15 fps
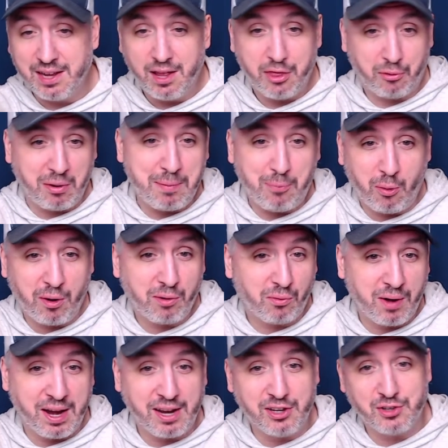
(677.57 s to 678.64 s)
Three point
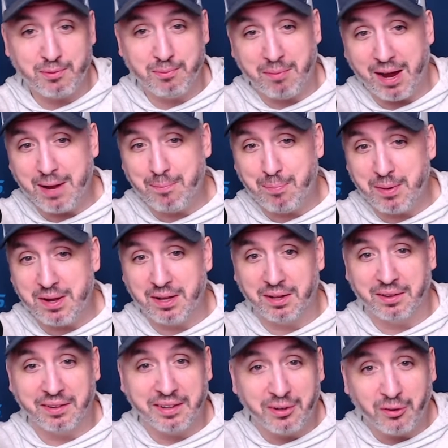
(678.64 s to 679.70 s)
range might be a
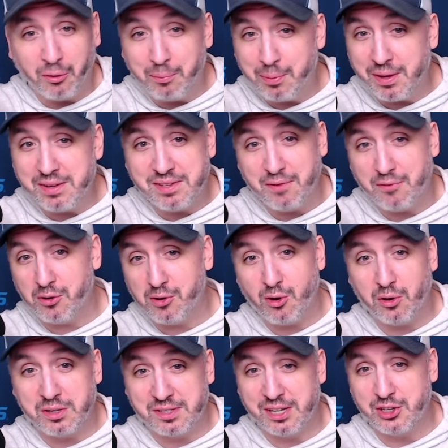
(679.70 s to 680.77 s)
little bit
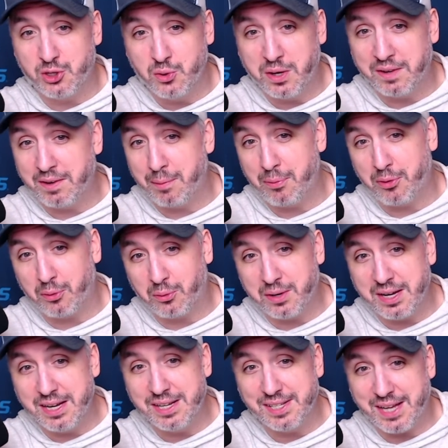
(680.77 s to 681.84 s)
difficult because they do give up
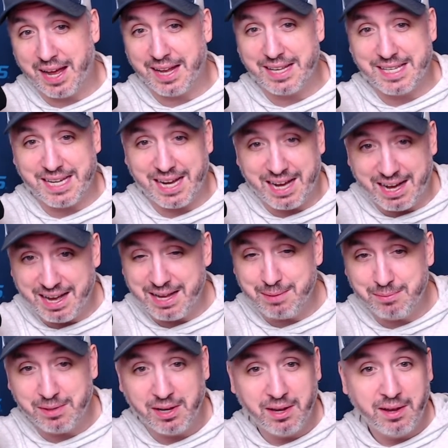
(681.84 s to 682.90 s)
threes at
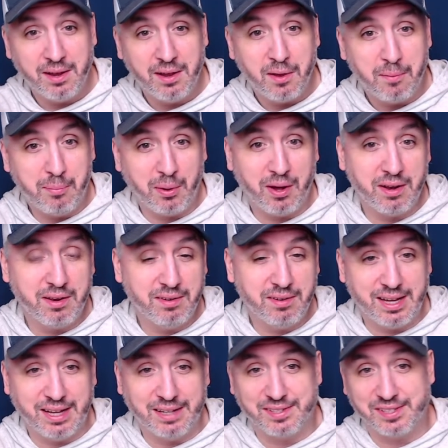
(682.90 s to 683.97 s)
times, but
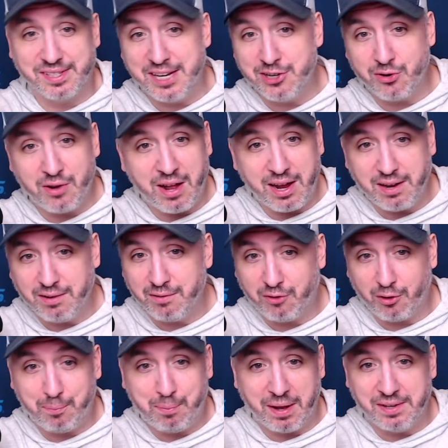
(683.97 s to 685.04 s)
it's senior night
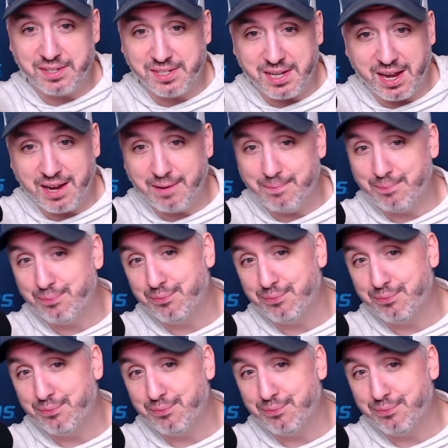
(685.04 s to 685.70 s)
for Penn State.